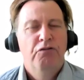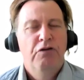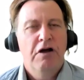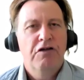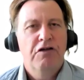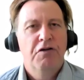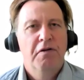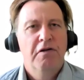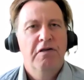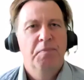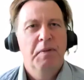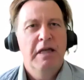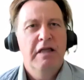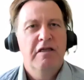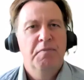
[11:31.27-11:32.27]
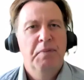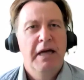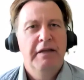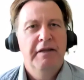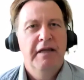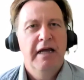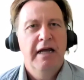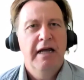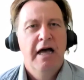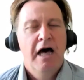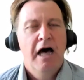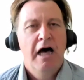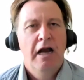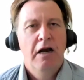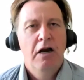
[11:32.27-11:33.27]
Russia has been spending
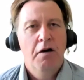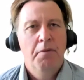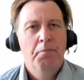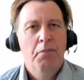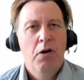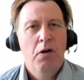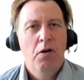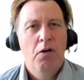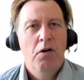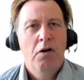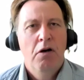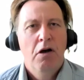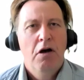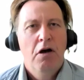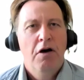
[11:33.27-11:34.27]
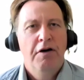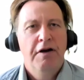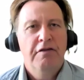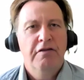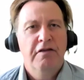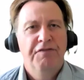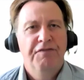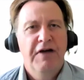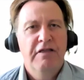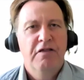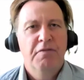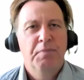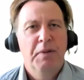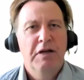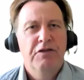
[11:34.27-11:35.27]
a lot more on its
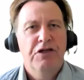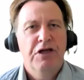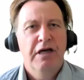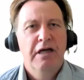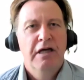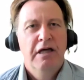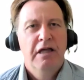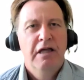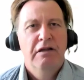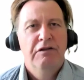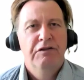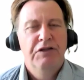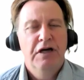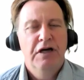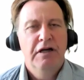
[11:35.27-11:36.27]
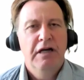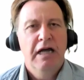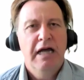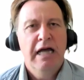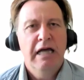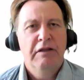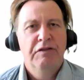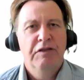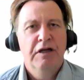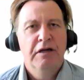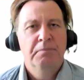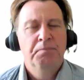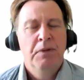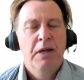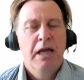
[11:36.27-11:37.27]
defense budget
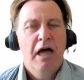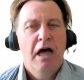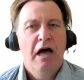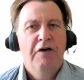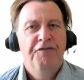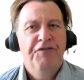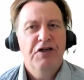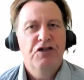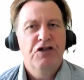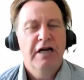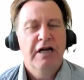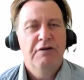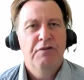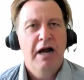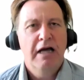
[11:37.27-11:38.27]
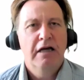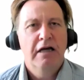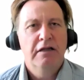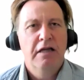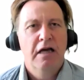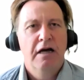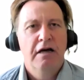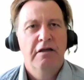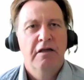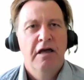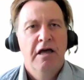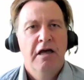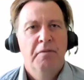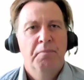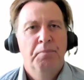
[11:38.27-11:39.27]
than officially recognized,
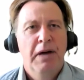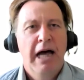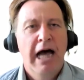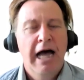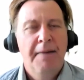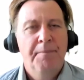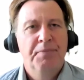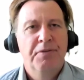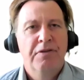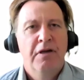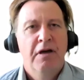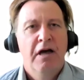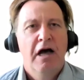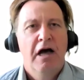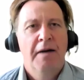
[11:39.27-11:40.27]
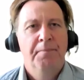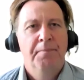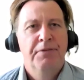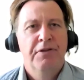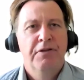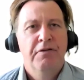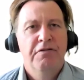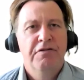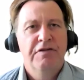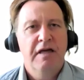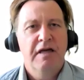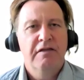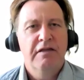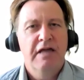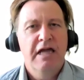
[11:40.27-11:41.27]
perhaps up to
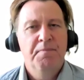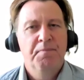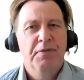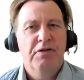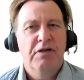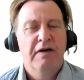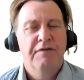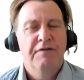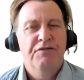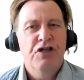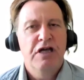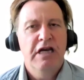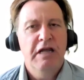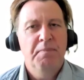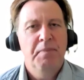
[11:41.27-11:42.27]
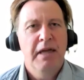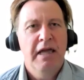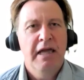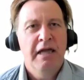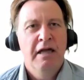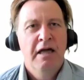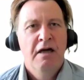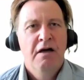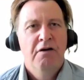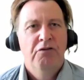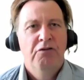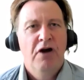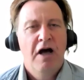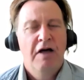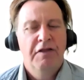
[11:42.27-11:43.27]
16% of GDP
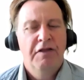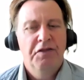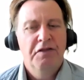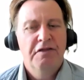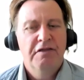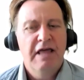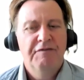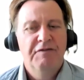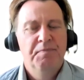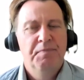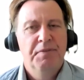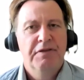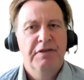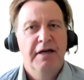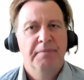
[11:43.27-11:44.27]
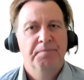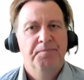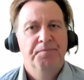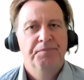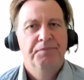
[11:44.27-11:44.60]
rather than 7%.